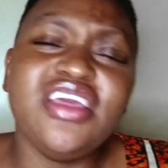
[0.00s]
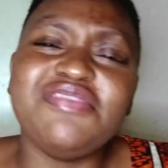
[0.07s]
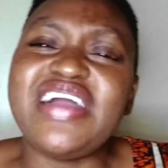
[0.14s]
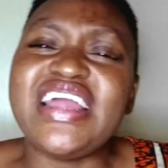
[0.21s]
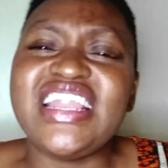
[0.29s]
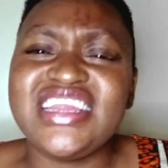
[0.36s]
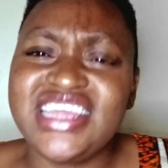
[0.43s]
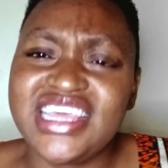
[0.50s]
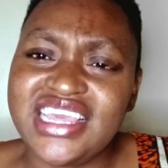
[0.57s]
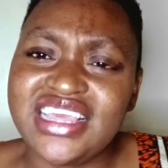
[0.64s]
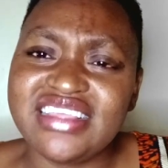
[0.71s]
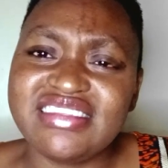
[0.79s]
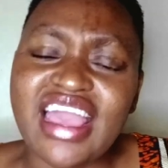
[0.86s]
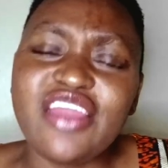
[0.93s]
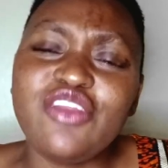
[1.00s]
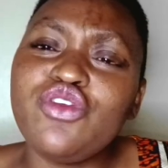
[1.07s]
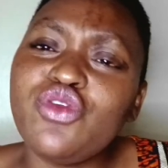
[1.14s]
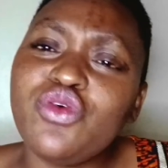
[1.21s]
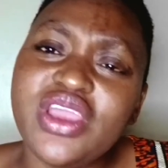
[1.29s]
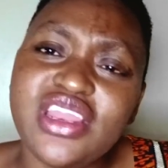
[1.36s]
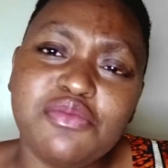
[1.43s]
Funny thing is, I don't
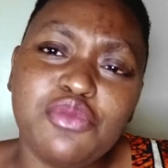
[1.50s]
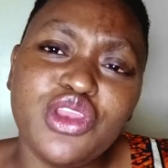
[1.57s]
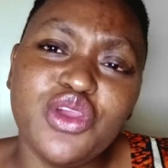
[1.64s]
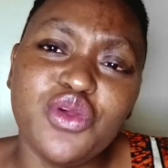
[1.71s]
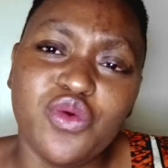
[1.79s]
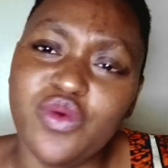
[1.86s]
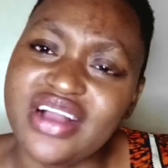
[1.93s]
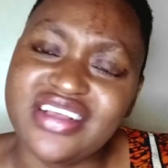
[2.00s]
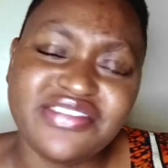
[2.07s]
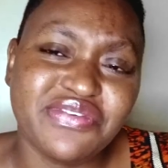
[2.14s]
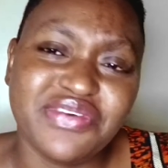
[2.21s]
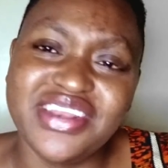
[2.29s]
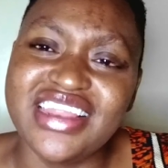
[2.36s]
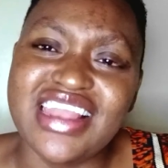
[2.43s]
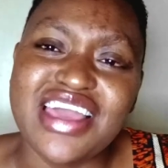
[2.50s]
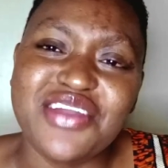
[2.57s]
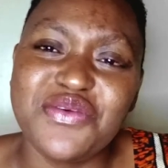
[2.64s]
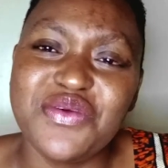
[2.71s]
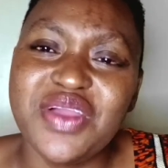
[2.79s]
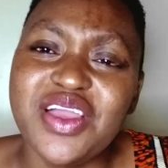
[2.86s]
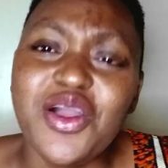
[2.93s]
know anybody who works for
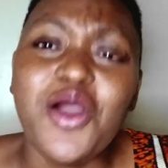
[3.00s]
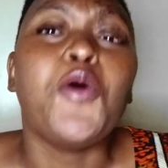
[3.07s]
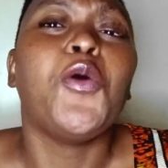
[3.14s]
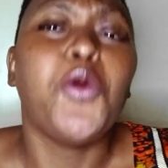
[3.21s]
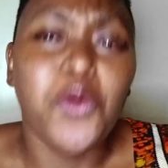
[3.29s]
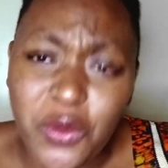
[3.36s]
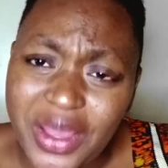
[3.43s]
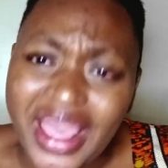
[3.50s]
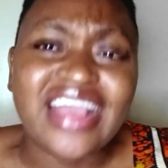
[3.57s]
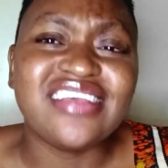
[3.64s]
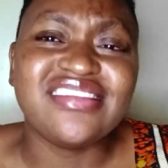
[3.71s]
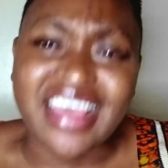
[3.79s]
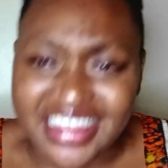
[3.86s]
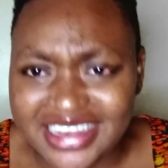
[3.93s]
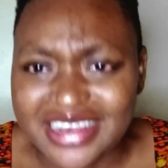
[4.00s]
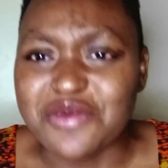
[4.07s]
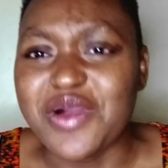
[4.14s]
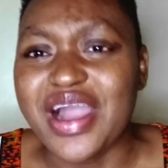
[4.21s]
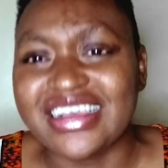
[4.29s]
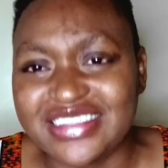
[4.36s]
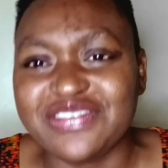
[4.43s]
Laro. Who exactly
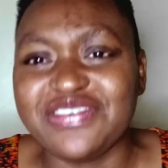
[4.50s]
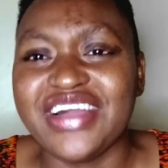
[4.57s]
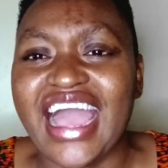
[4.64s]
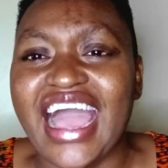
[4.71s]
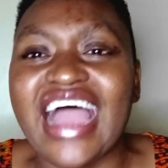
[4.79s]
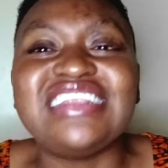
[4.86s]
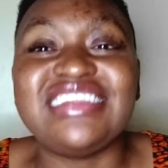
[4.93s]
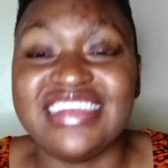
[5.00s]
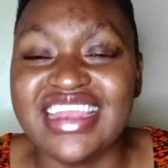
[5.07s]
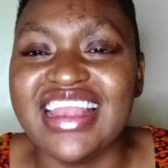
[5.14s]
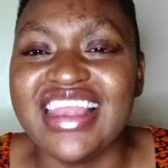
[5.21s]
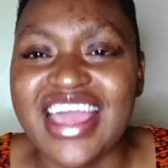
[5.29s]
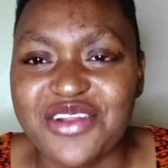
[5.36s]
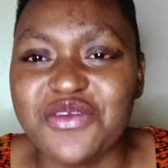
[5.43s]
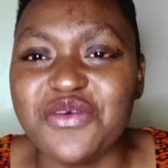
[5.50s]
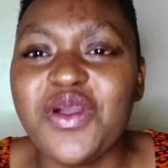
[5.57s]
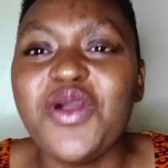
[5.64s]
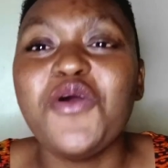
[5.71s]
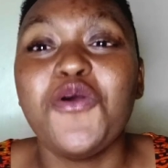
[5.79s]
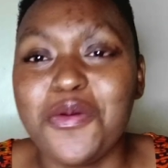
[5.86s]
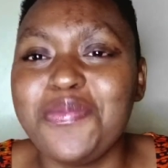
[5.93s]
works at Laro?
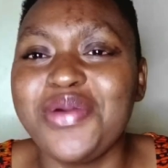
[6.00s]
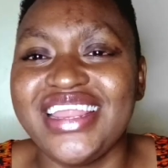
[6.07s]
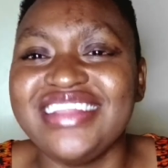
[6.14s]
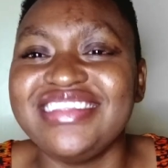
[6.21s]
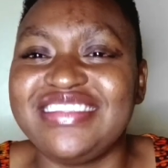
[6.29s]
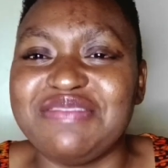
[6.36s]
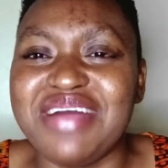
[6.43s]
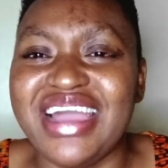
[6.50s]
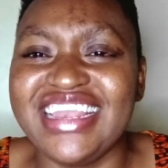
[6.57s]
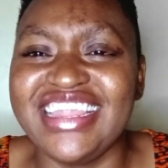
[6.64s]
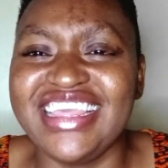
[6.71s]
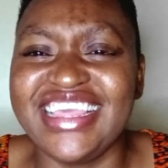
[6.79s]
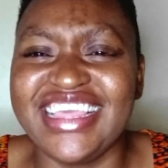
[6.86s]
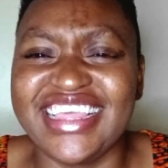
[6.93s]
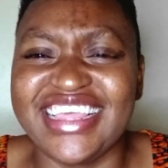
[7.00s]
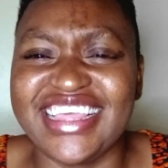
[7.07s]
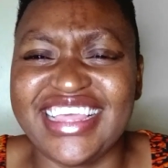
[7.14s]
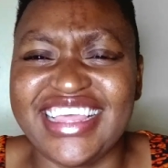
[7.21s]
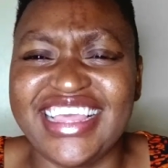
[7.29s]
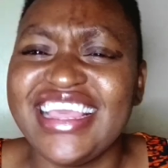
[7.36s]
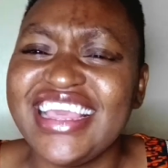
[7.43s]
Who prints money?
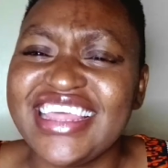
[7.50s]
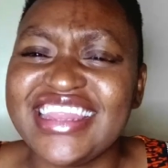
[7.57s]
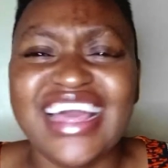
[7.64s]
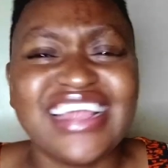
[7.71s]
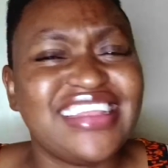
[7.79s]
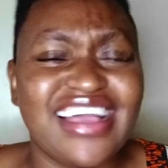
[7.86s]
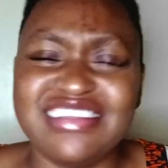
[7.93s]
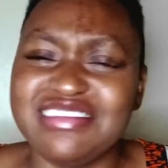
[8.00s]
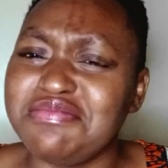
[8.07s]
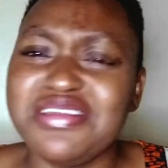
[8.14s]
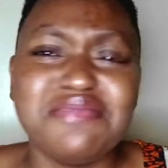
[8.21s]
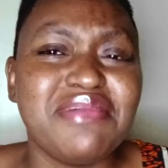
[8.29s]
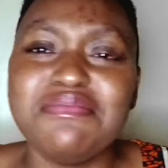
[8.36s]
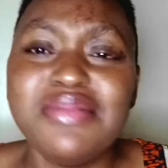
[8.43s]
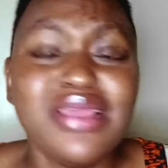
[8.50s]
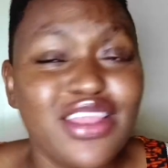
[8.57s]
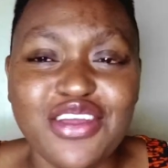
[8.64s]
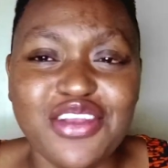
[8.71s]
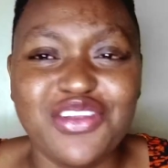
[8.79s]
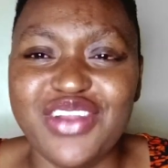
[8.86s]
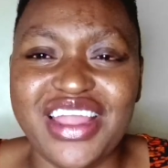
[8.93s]
that has been my
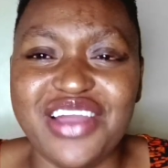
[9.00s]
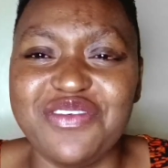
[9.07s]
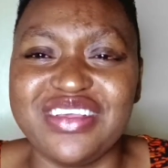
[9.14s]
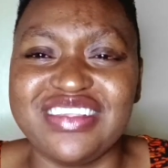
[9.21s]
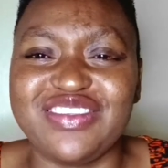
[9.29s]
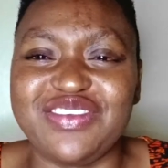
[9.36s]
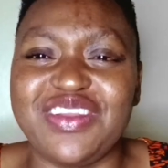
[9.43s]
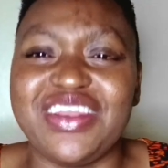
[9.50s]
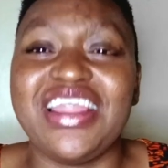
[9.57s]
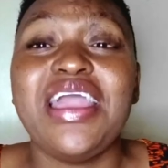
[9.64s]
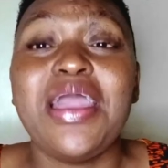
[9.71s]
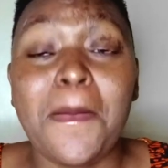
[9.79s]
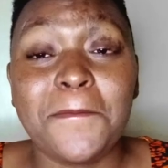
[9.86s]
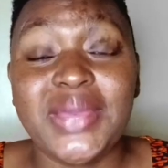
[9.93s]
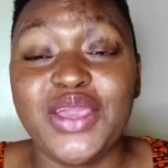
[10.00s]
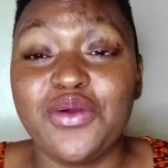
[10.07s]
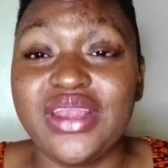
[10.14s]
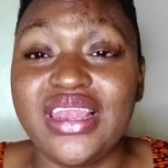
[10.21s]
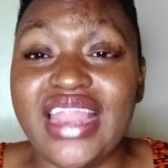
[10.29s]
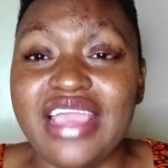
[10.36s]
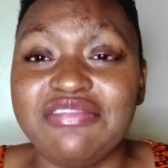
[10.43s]
million dollar question my
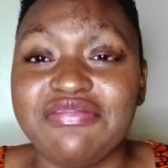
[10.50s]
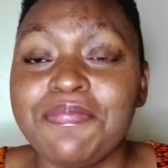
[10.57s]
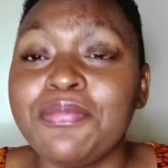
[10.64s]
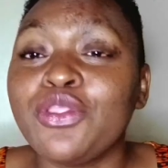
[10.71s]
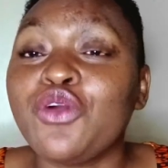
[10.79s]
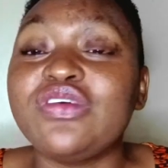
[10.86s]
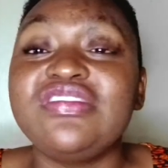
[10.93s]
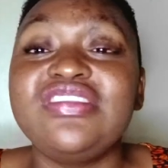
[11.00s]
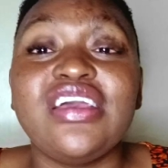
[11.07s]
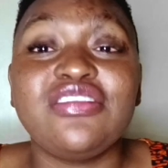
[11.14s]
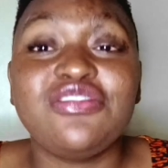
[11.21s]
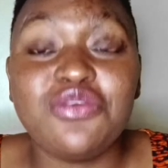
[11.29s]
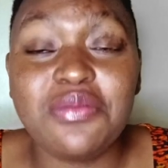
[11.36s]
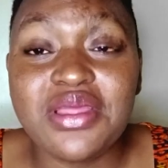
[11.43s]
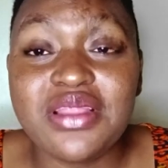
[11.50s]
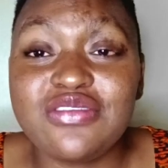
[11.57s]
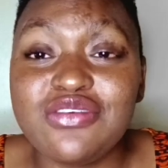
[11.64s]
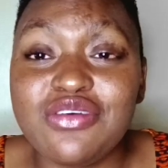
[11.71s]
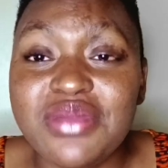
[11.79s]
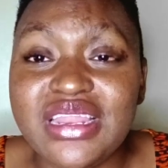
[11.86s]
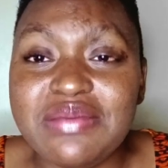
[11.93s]
whole life. Because there are too, ma-
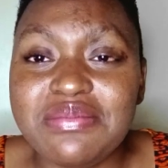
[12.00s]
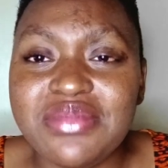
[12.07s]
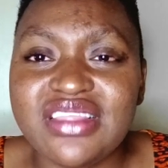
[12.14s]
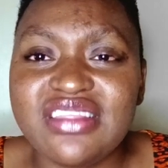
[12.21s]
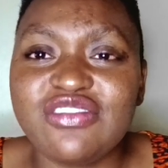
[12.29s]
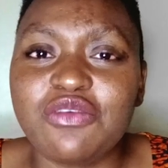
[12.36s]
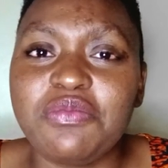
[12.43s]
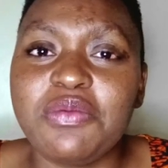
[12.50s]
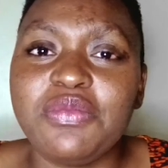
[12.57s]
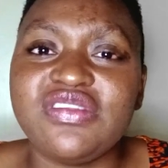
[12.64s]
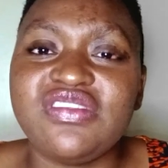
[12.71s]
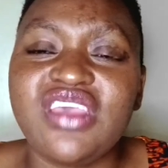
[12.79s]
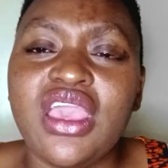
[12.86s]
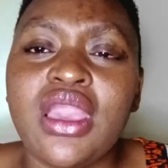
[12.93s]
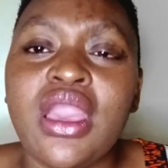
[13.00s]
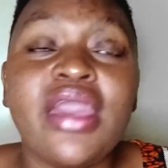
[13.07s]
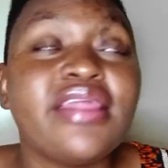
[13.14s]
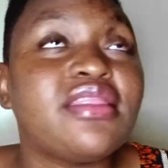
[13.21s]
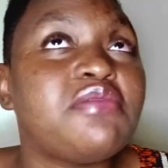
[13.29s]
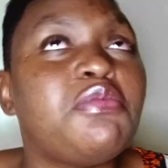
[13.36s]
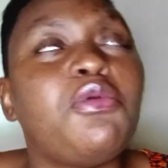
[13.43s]
too many myths of people saying
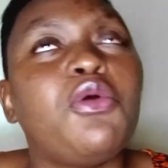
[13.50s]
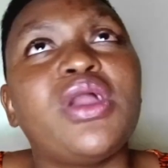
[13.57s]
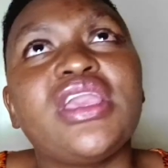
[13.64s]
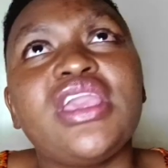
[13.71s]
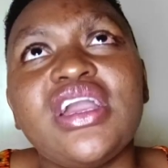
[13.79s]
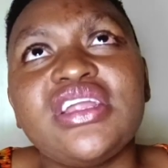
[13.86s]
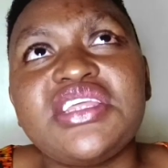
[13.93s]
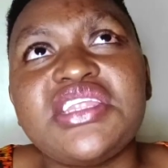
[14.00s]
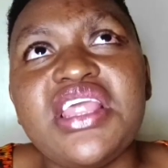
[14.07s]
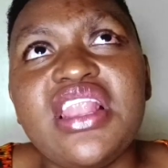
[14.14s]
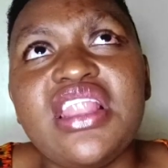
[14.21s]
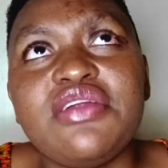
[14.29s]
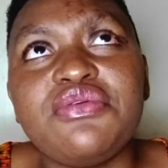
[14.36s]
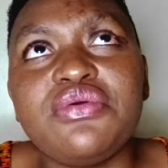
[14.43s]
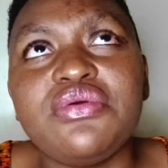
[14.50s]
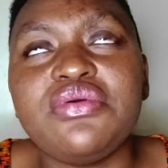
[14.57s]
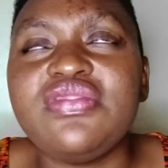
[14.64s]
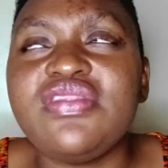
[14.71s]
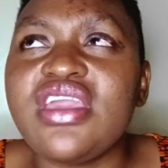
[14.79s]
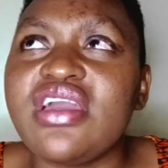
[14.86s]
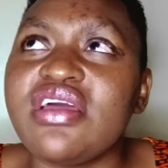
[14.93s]
the people working at Laro
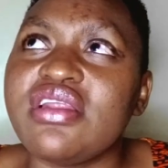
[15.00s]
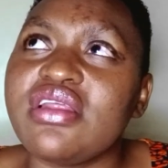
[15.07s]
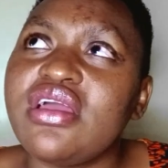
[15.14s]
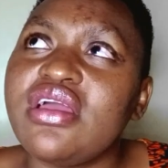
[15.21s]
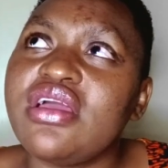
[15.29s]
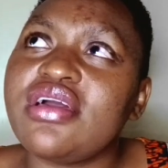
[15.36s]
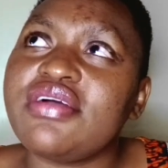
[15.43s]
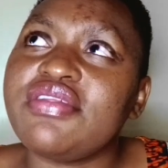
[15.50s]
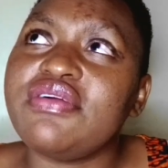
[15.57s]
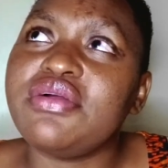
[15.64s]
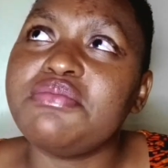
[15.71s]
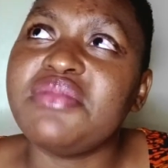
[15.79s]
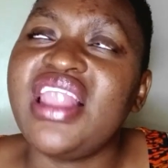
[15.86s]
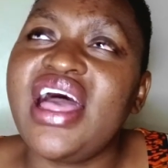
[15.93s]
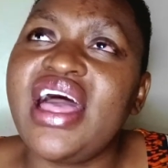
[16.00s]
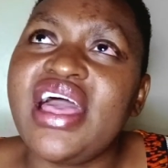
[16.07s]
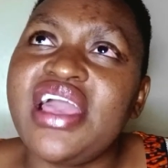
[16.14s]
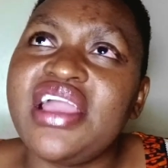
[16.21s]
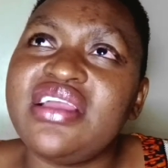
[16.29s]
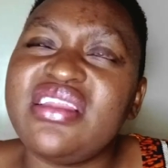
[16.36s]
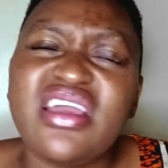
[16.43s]
they're
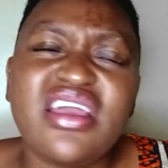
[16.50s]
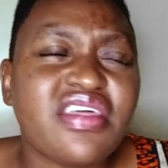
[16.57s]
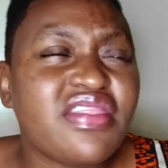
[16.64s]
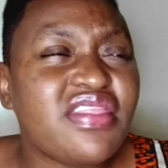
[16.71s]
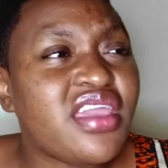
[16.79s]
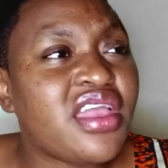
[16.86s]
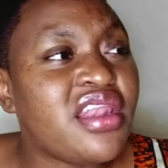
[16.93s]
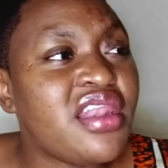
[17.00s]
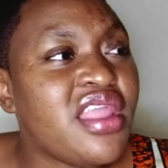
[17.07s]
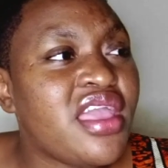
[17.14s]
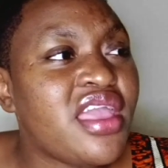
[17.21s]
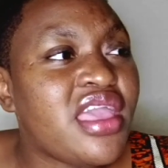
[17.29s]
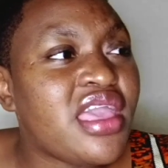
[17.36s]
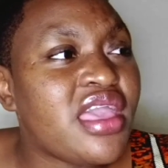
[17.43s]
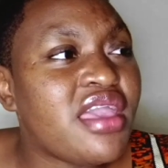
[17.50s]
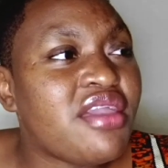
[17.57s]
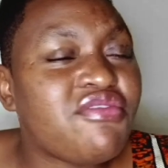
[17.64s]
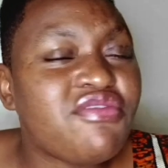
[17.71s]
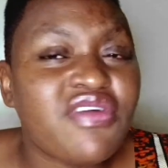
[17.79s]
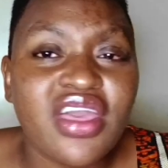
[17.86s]
blind, they're deaf,